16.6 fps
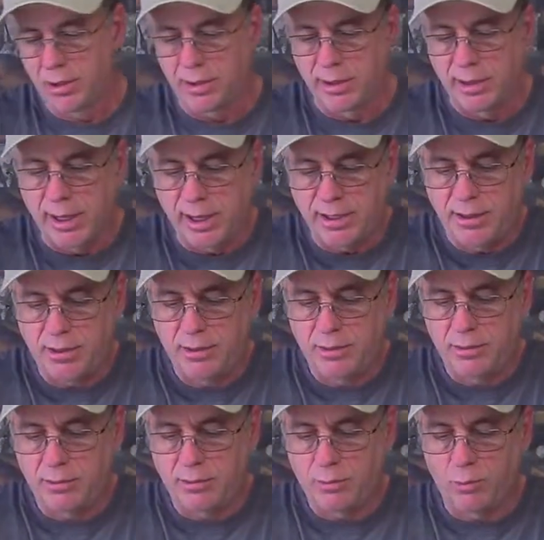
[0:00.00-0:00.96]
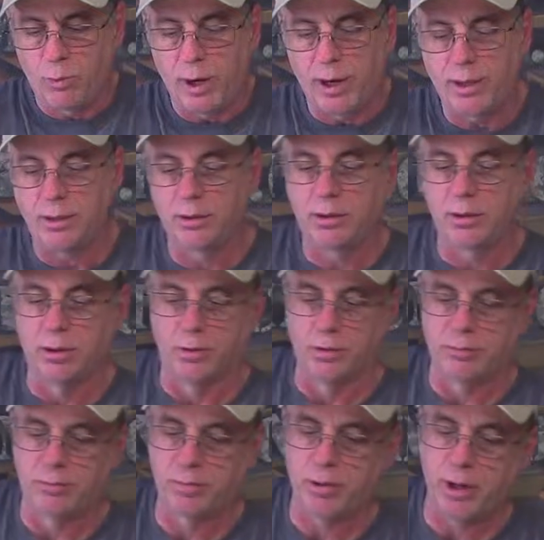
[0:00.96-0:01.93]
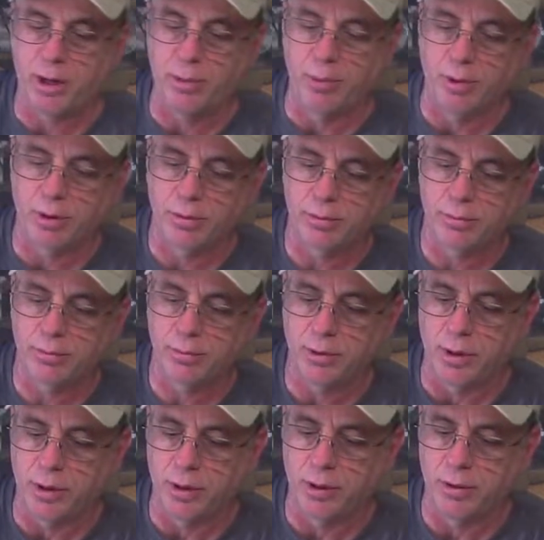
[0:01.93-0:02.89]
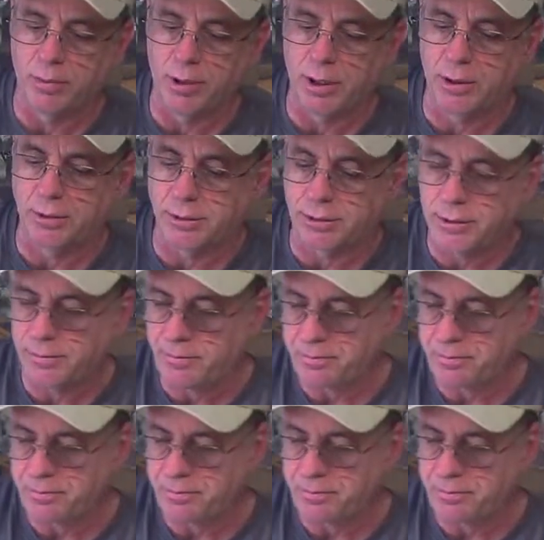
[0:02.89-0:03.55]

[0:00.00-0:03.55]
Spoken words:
light white coat of primer on the models.